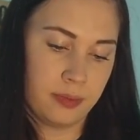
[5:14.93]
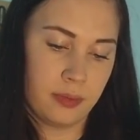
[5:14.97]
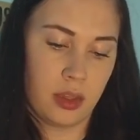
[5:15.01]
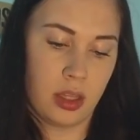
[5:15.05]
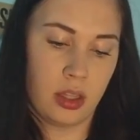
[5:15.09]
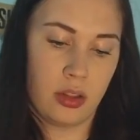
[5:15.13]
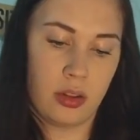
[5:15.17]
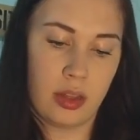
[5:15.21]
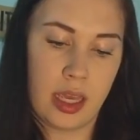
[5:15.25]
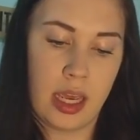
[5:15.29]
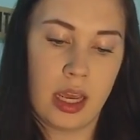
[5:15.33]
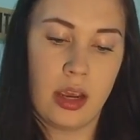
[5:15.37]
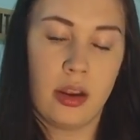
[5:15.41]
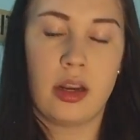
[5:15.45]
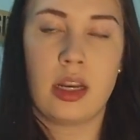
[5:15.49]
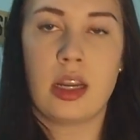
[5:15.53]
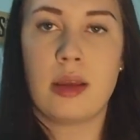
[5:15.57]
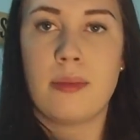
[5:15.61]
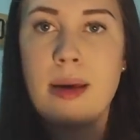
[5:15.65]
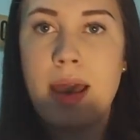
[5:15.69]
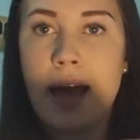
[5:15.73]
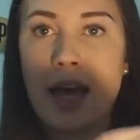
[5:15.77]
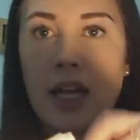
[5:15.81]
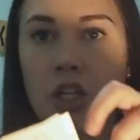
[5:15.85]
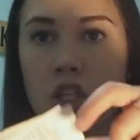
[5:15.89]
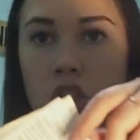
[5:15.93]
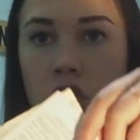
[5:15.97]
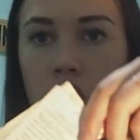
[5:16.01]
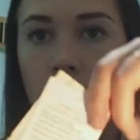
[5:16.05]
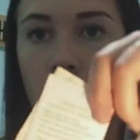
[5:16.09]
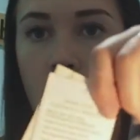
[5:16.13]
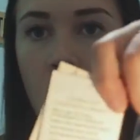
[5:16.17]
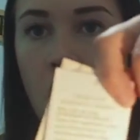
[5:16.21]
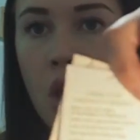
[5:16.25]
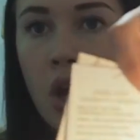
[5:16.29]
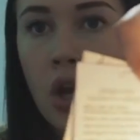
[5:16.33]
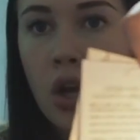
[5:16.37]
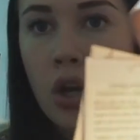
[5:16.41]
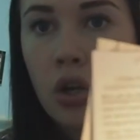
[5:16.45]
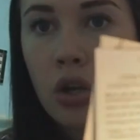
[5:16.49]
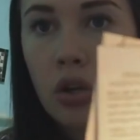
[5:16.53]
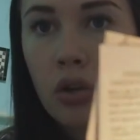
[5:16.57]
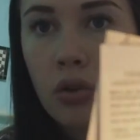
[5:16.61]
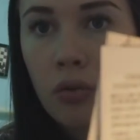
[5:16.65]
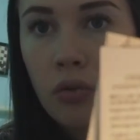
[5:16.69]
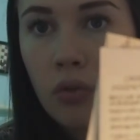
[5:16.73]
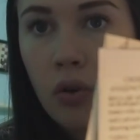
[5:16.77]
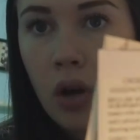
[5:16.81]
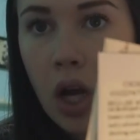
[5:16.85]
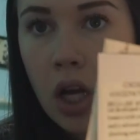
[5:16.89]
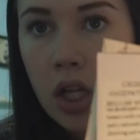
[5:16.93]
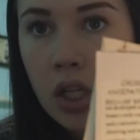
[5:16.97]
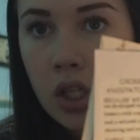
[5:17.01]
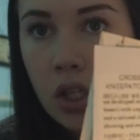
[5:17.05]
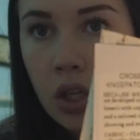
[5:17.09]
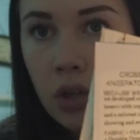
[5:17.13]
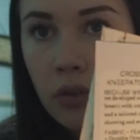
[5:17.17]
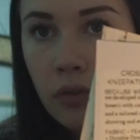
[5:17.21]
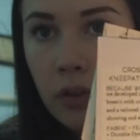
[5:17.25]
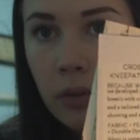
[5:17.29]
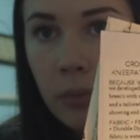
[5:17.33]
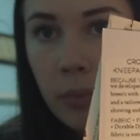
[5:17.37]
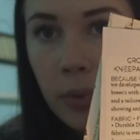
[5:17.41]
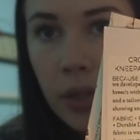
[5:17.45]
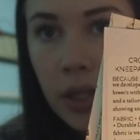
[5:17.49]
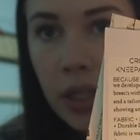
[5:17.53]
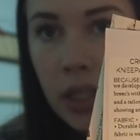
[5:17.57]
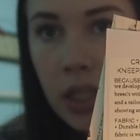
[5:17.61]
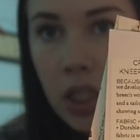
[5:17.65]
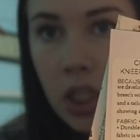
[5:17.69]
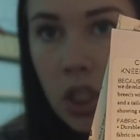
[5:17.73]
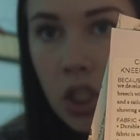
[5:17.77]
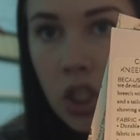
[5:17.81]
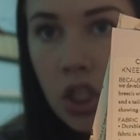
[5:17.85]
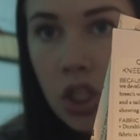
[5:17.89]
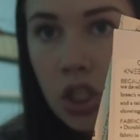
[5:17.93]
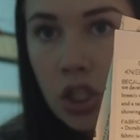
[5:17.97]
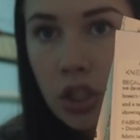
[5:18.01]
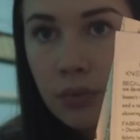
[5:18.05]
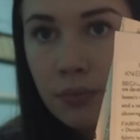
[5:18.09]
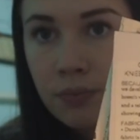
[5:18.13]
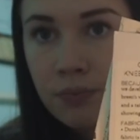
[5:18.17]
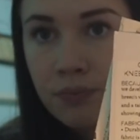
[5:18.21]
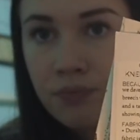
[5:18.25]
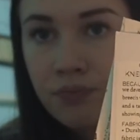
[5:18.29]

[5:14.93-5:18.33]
They're the carrot knee patch crossover breech.